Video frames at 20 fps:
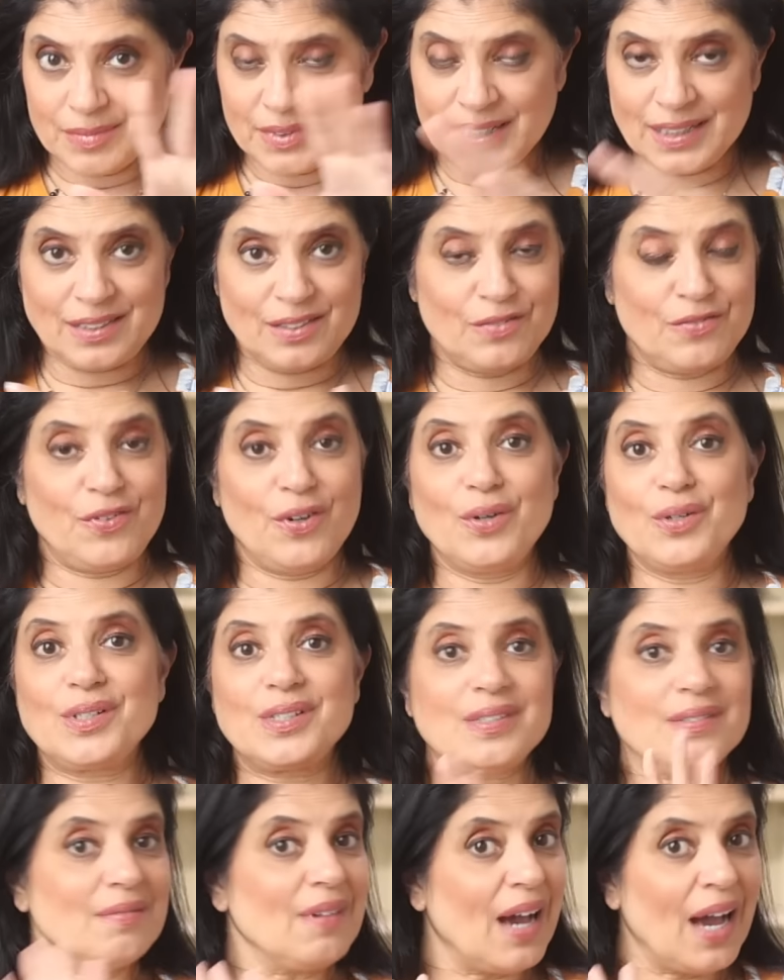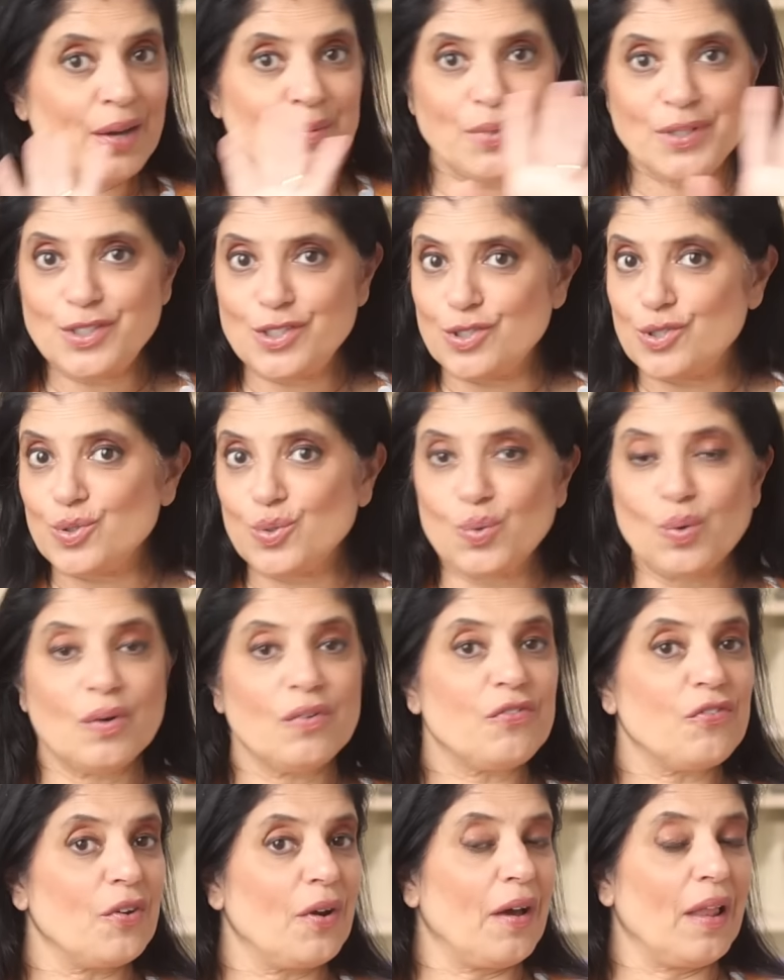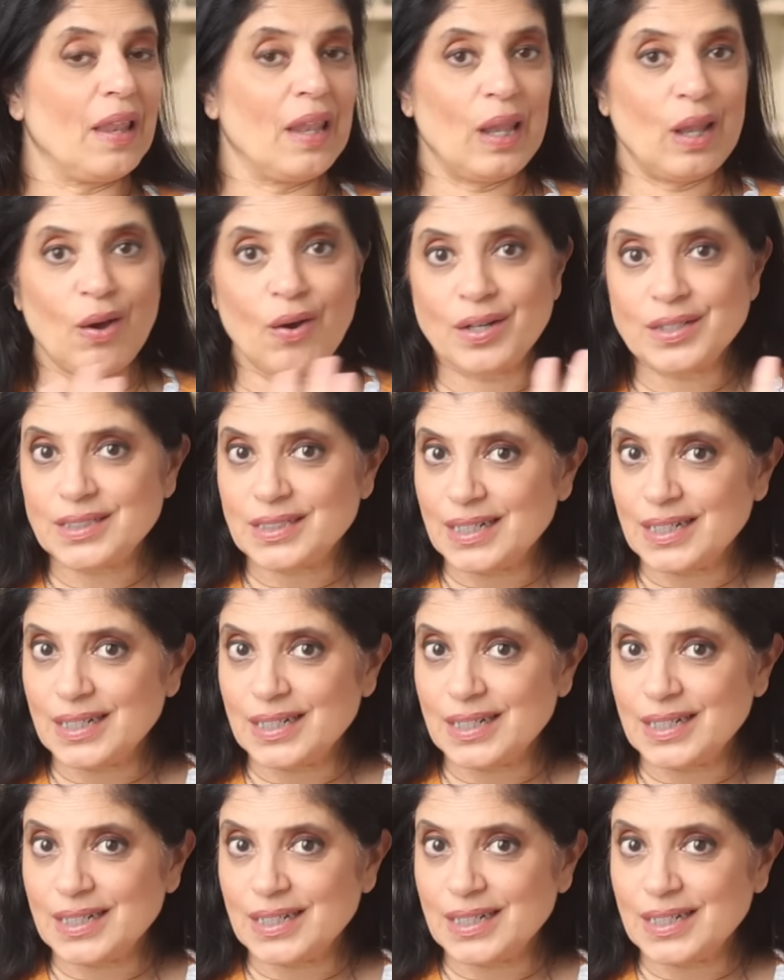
Listen, folks, I went to school for a long